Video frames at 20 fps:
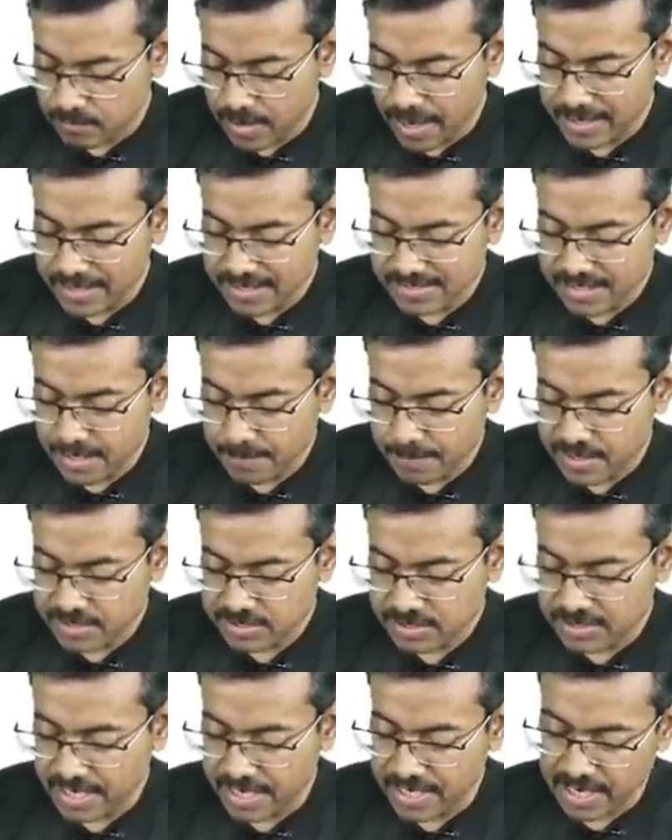Why it is
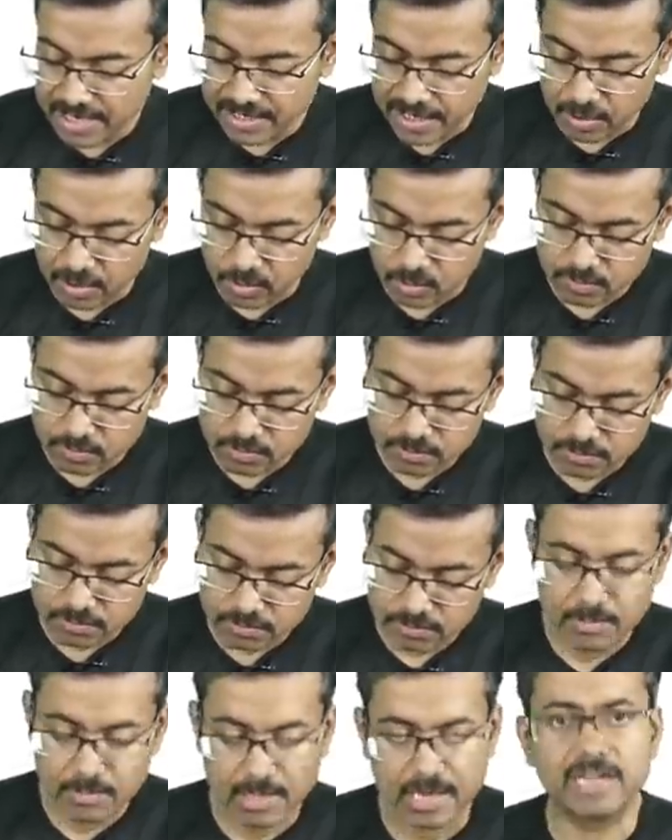separation, that I'll tell you.
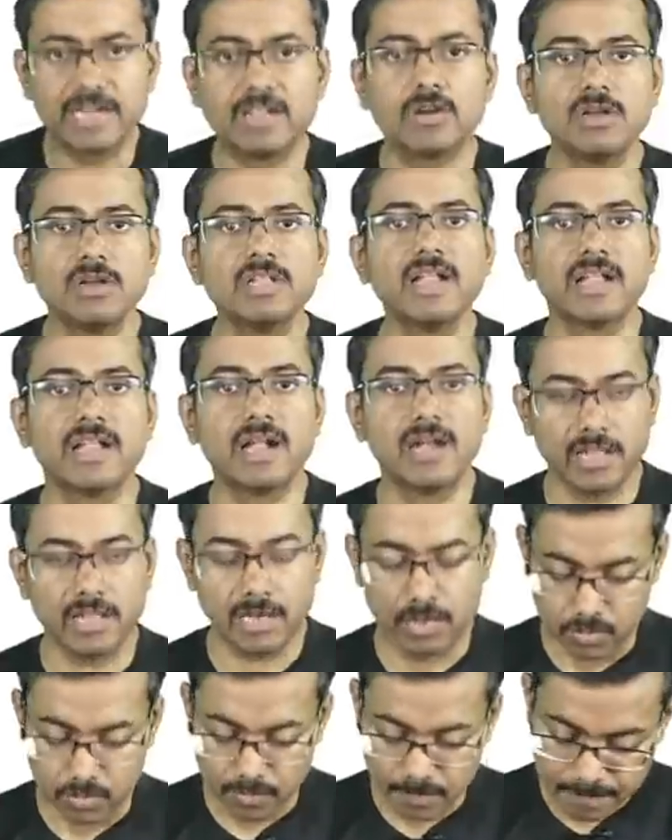Later on that I'll
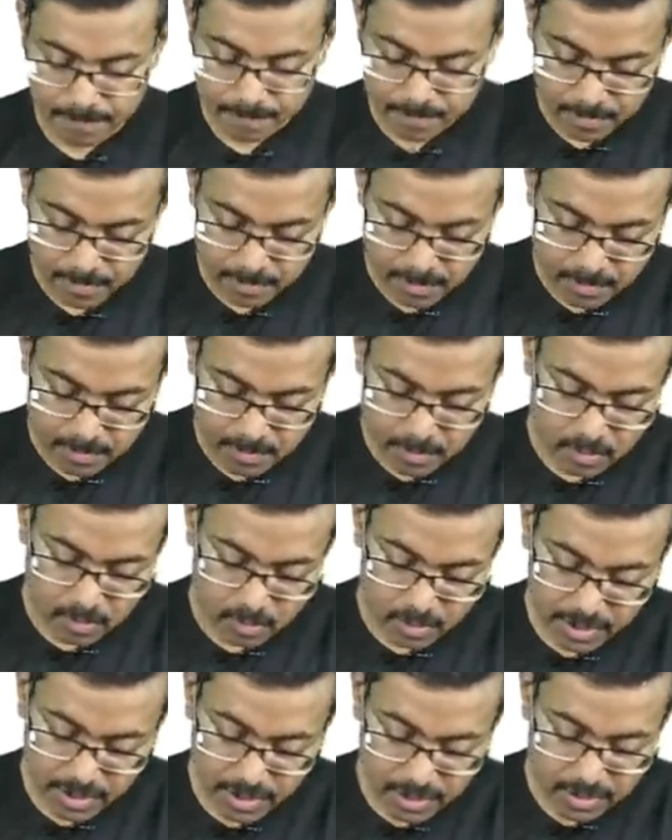tell you.
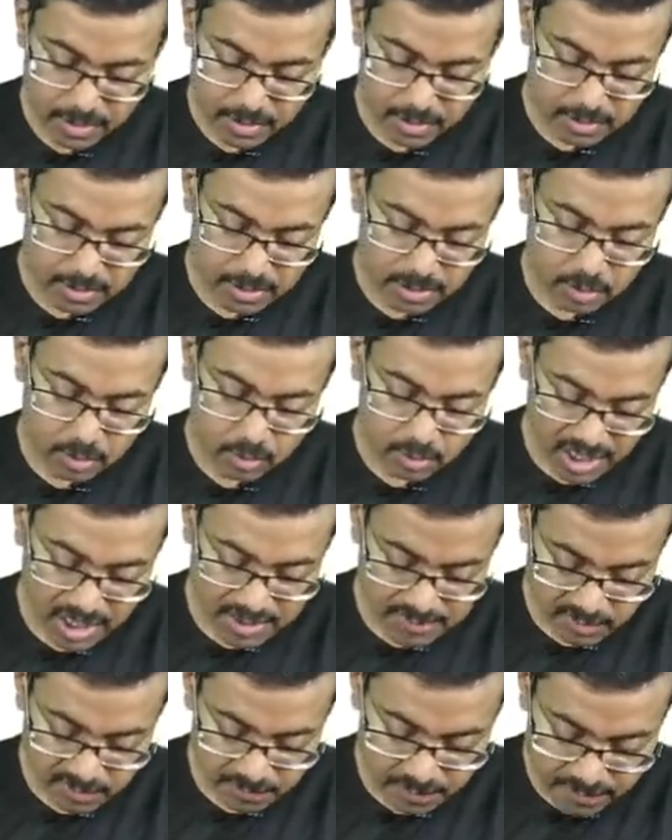Okay. There are two
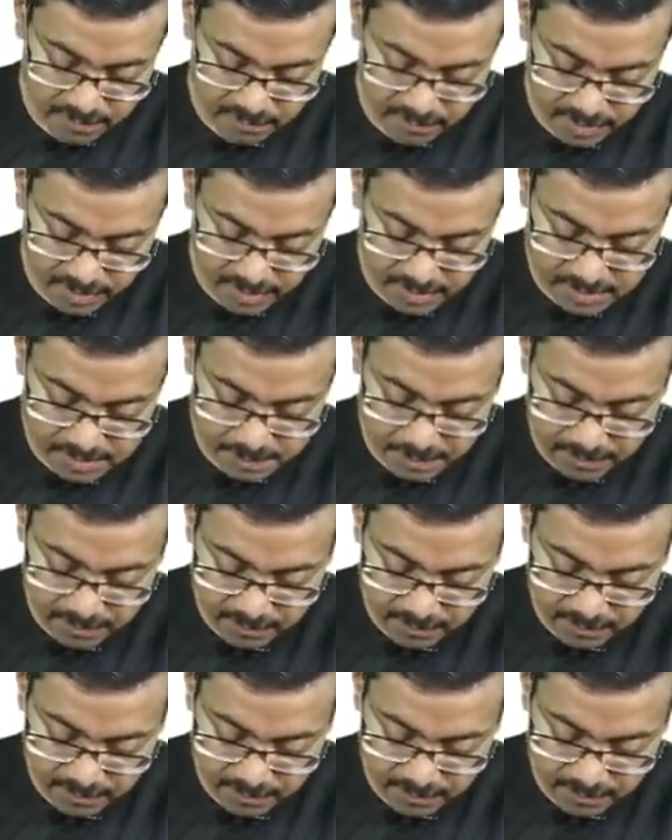types of pemphigus,